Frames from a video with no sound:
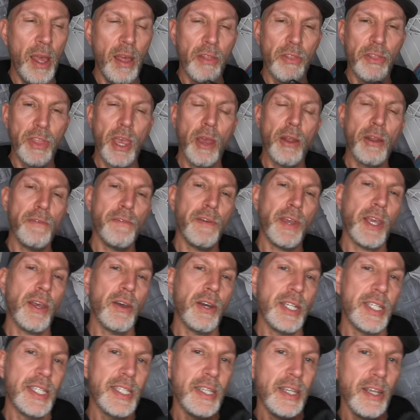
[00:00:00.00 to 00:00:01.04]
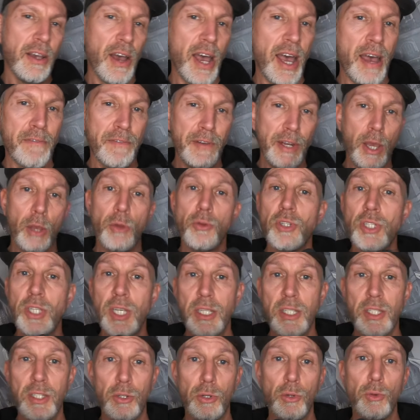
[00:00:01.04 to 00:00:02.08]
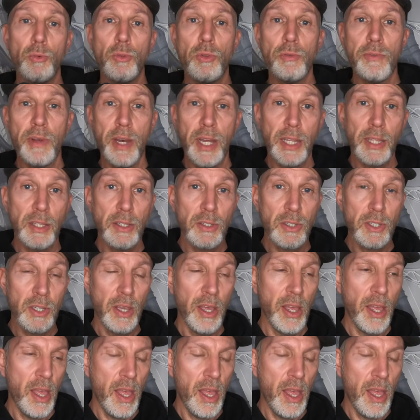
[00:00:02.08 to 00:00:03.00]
The only thing I have noticed on all the runs,